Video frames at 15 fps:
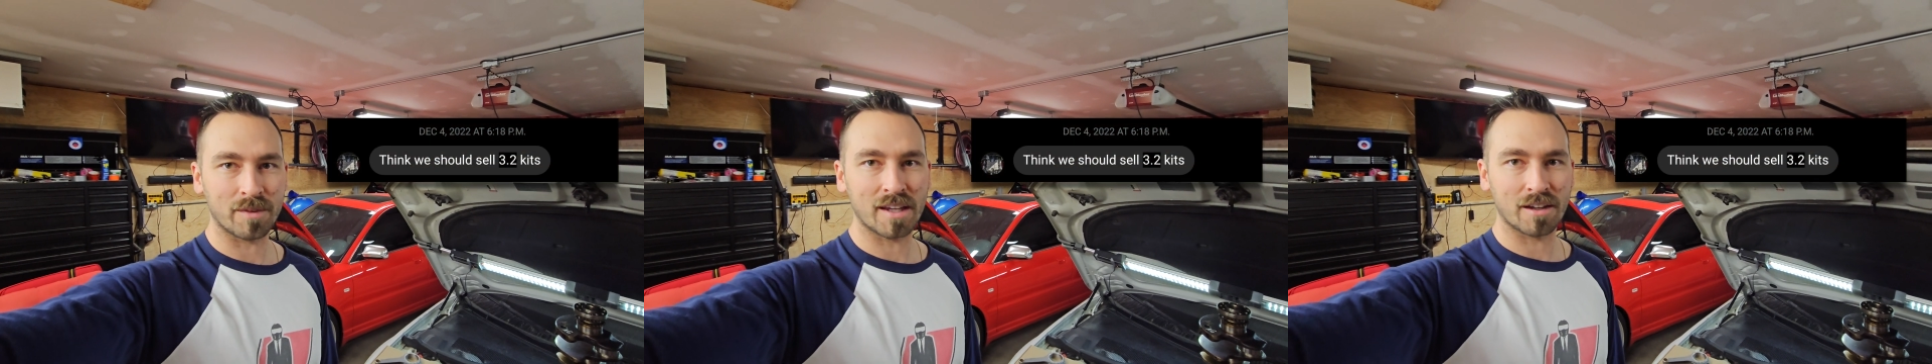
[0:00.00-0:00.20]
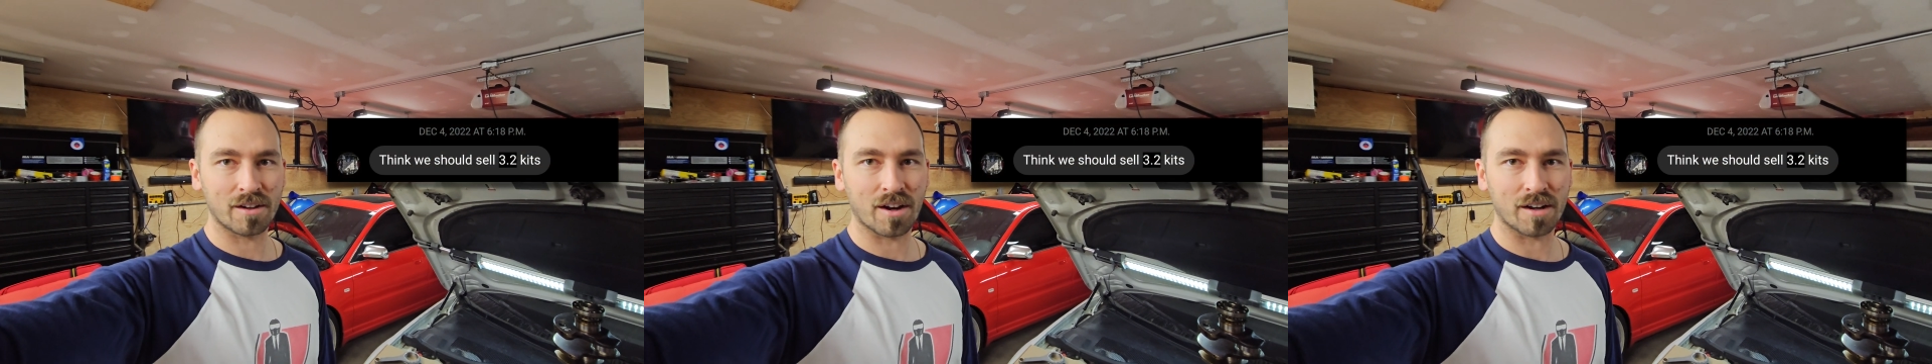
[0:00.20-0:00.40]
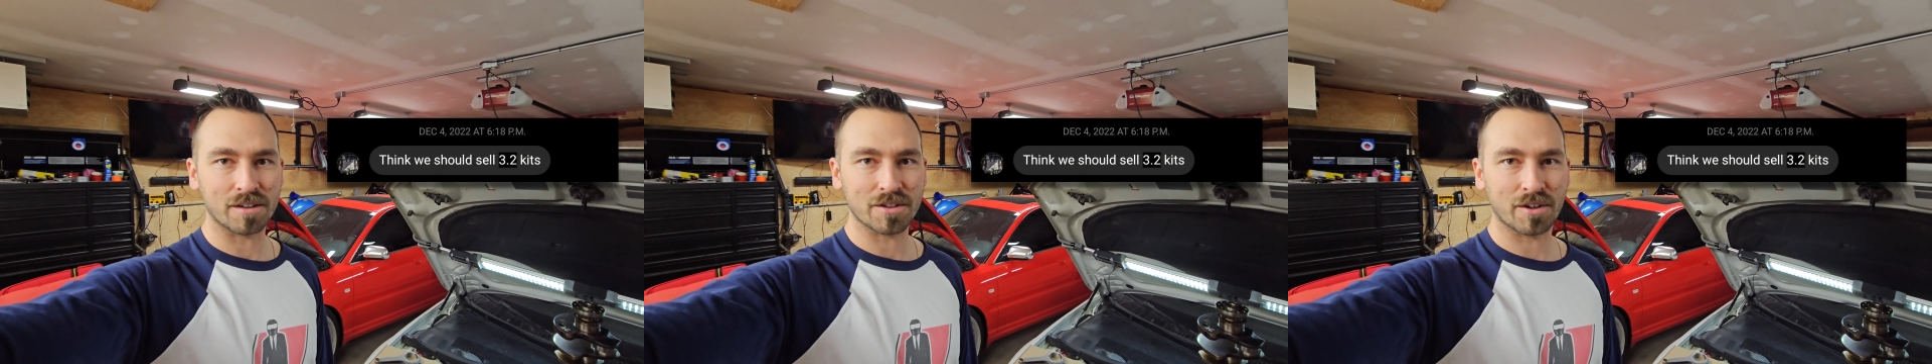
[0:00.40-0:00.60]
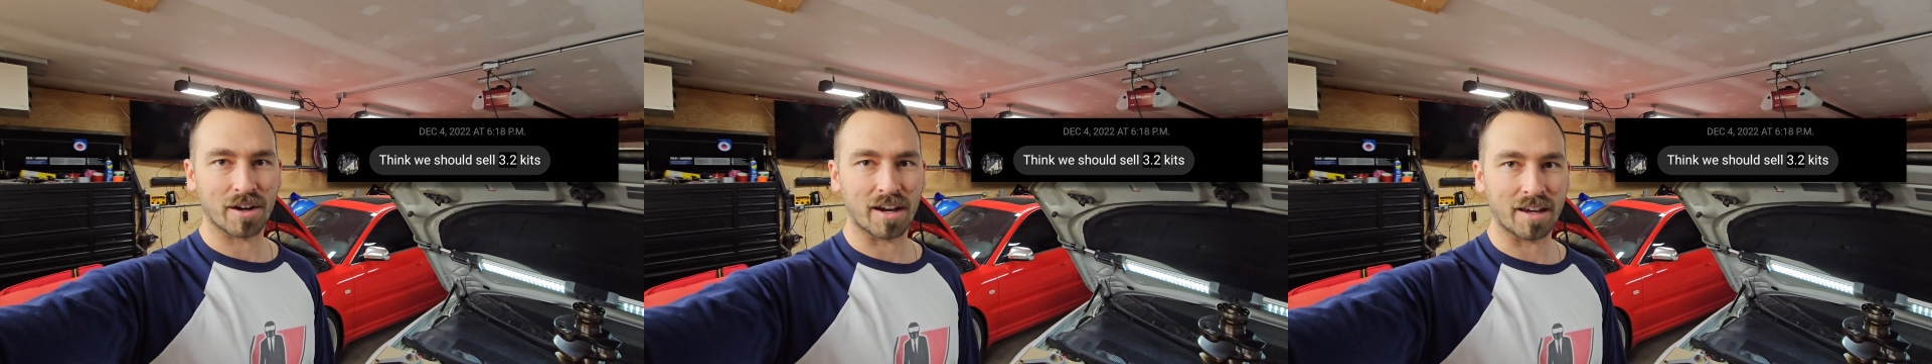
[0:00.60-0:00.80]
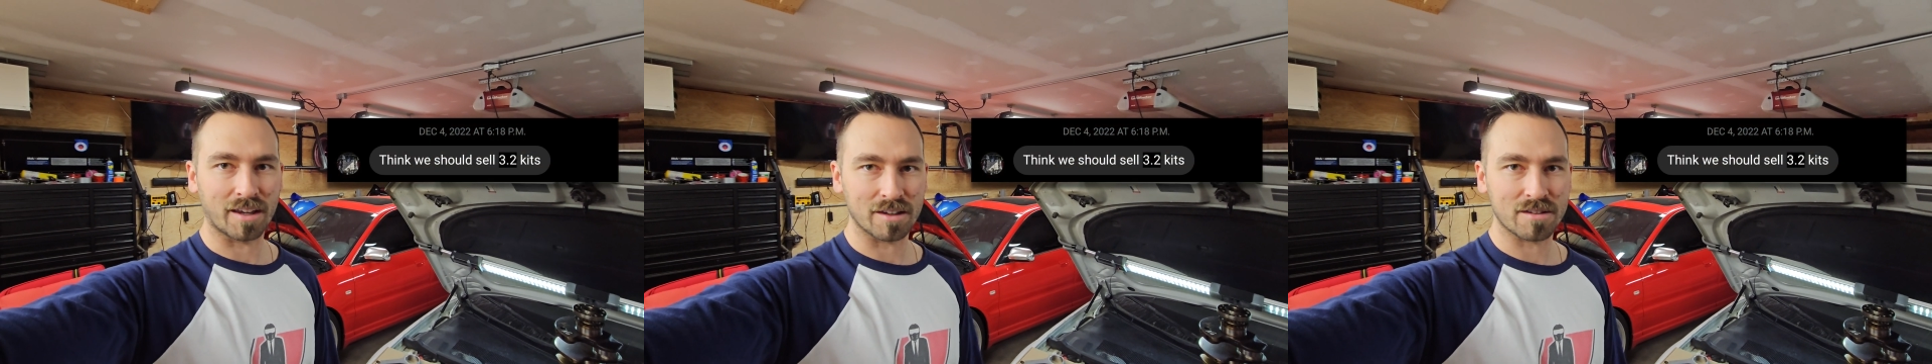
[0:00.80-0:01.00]
He had got his
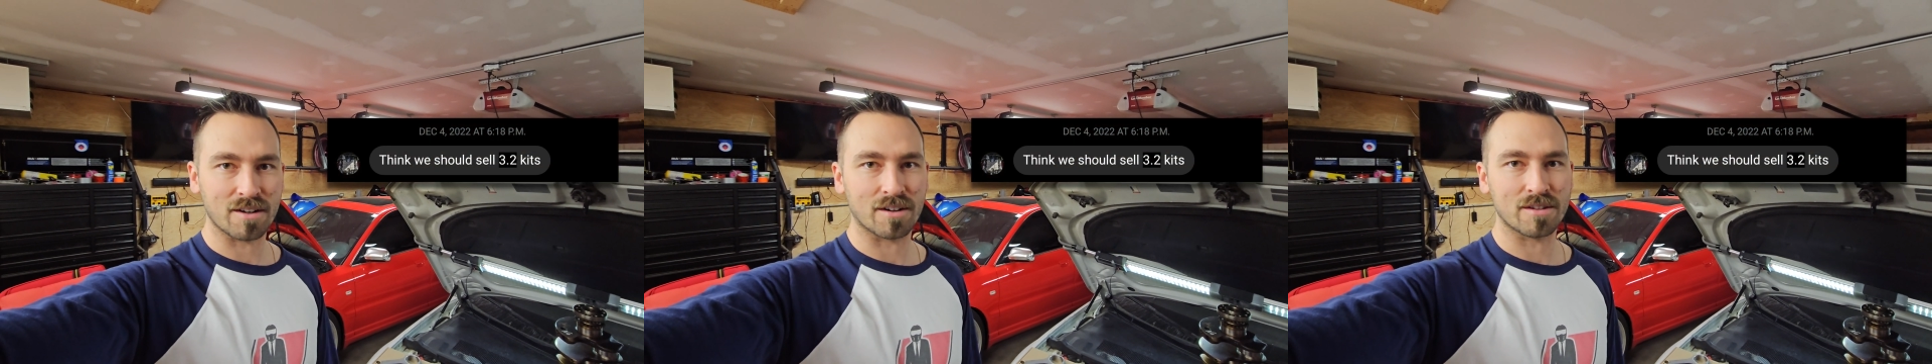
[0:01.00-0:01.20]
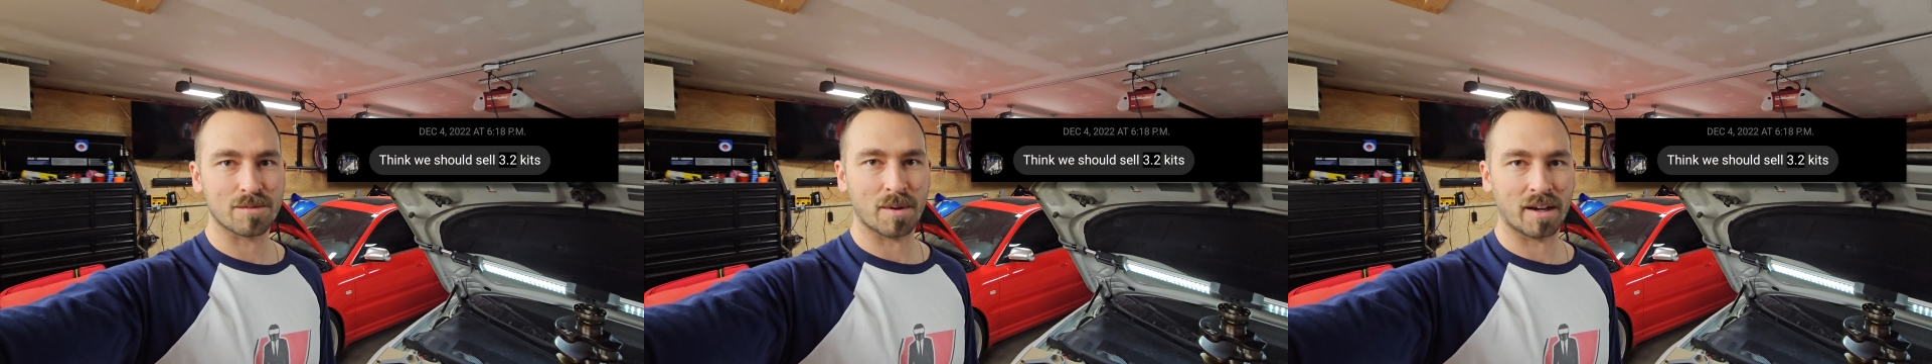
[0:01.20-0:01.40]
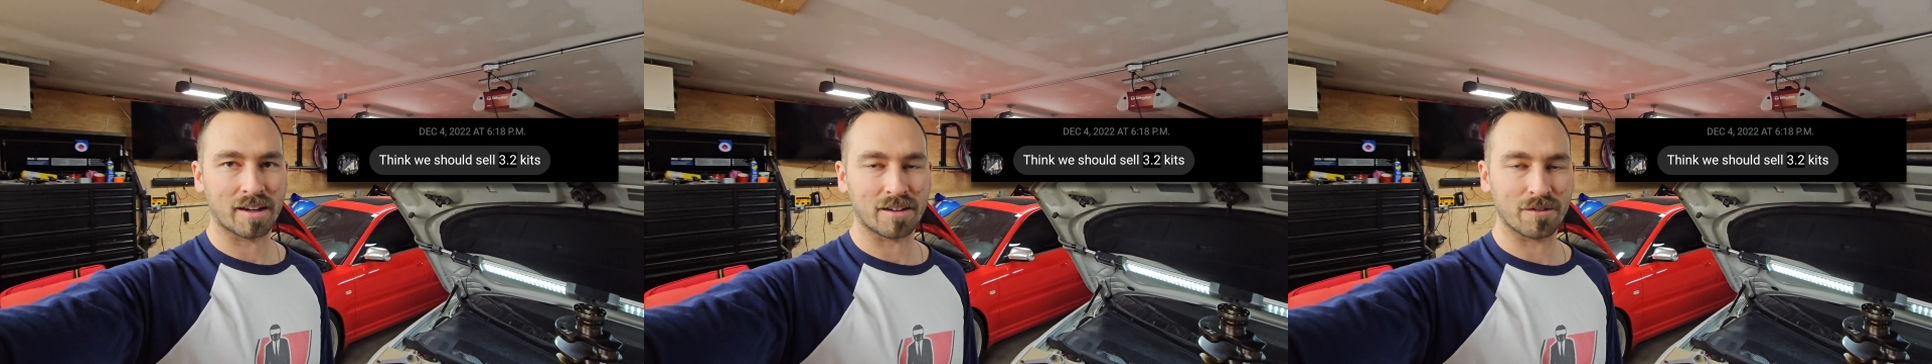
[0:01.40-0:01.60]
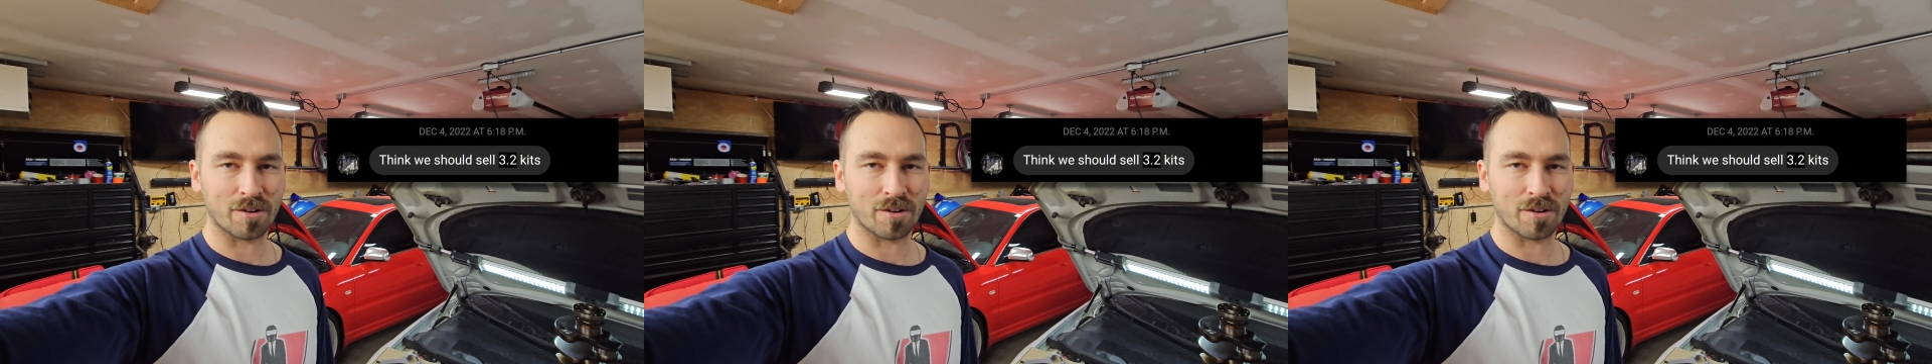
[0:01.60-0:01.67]
crank. He'd started specking